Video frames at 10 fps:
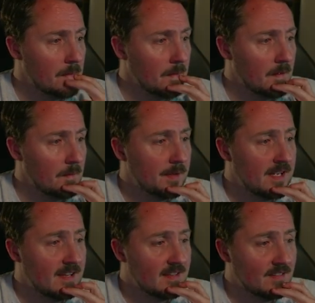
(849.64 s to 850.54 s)
A
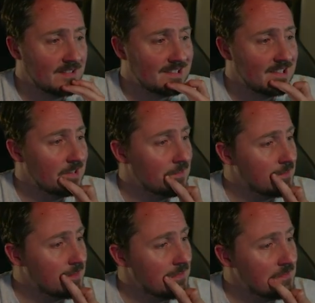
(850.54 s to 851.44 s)
BK17 at
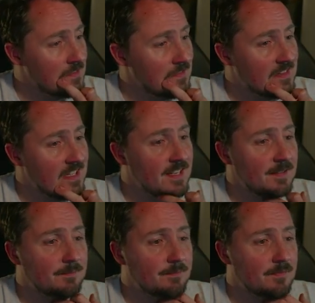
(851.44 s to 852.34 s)
350.
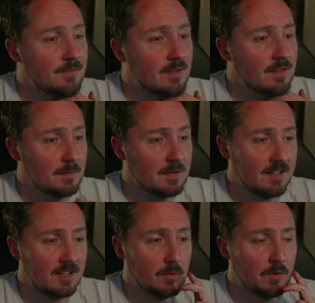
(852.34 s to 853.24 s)

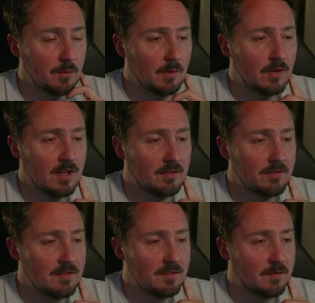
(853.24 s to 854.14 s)
Madeira Wood we're looking at
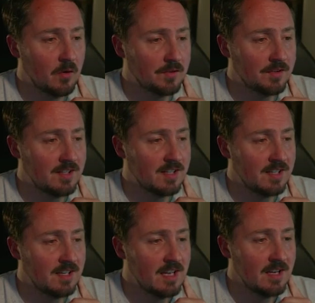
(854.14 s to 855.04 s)
340.
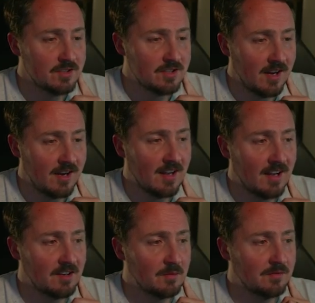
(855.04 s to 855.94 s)
Sherry
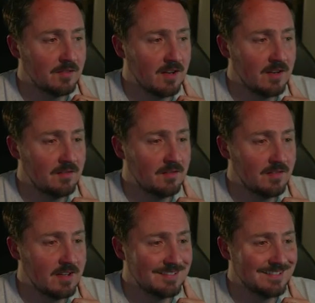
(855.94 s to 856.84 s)
Cask we've done
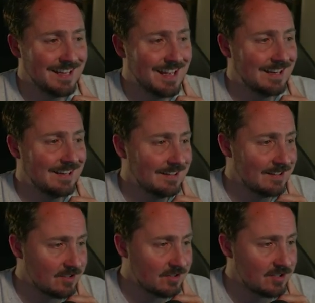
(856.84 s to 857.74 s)
310, and the
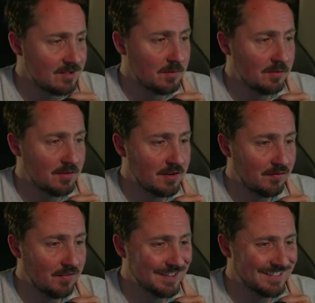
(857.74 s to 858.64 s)
Chichibu
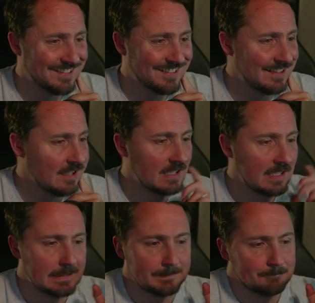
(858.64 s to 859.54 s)
330.
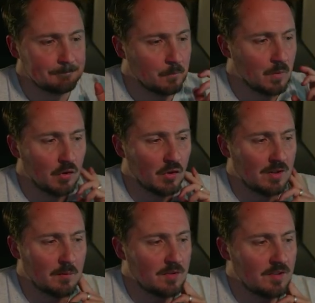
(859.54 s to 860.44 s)
We've looked at
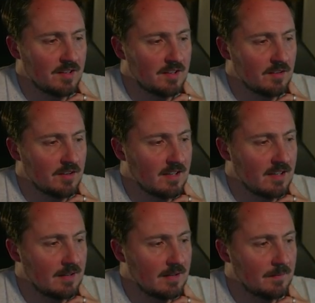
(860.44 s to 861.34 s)
most of these
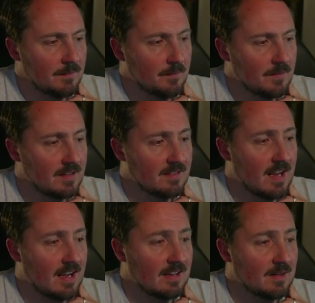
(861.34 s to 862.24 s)
already. There's that
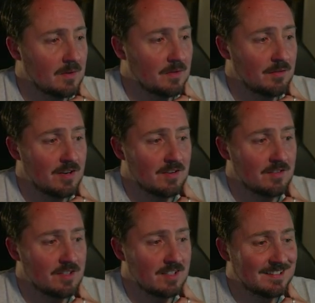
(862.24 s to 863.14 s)
Islay one,
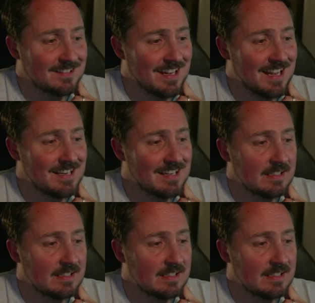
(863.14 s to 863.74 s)
310.